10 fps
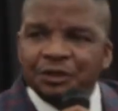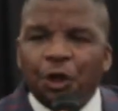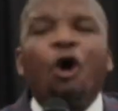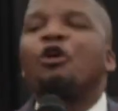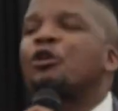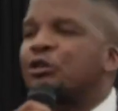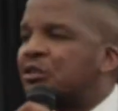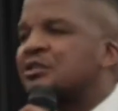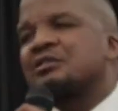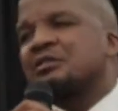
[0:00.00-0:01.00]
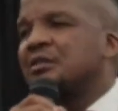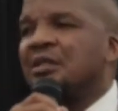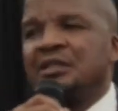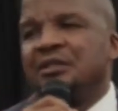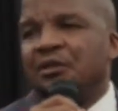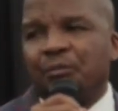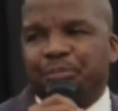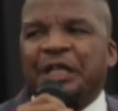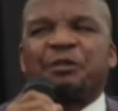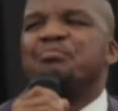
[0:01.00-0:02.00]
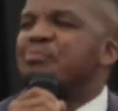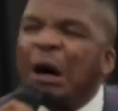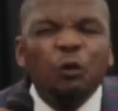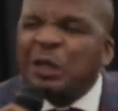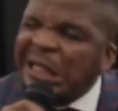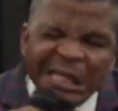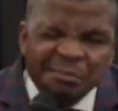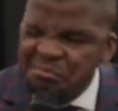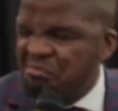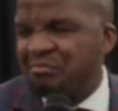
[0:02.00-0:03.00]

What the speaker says: talk, you know, bad-mouth him.